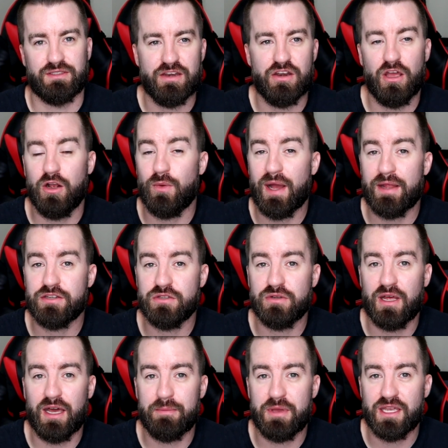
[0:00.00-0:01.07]
No, I do
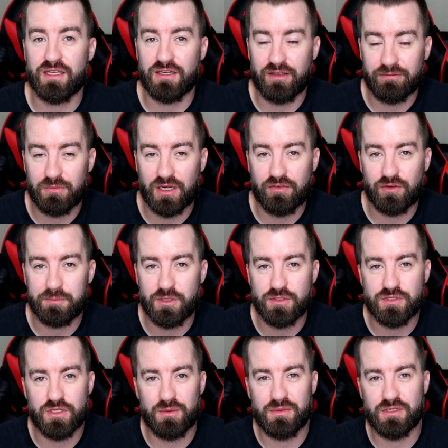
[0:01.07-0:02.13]
not make enough money from
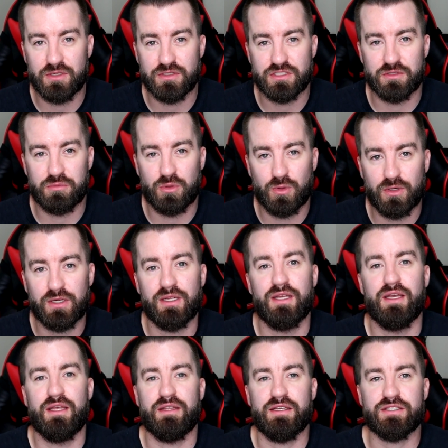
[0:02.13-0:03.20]
YouTube to support
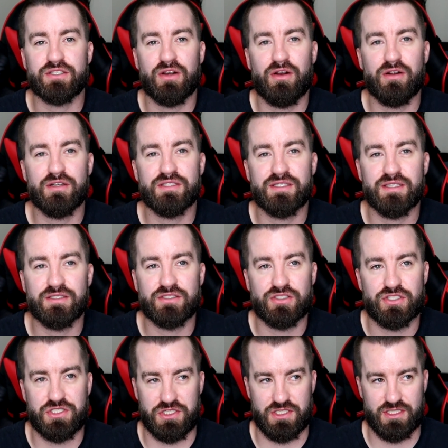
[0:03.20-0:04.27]
these cars. These are
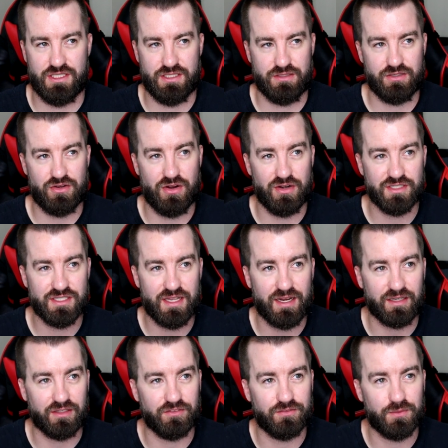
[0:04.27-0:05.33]
just cars that I
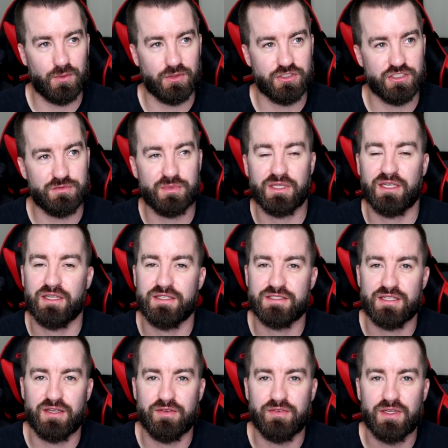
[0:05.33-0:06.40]
can afford just because
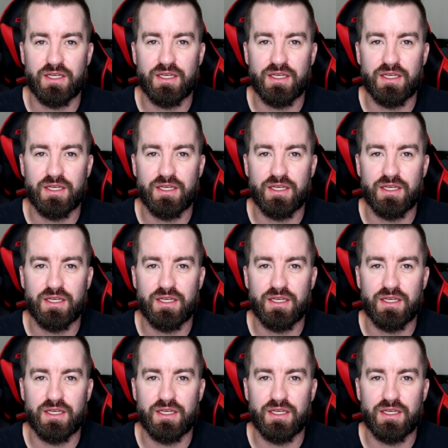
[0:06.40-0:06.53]
of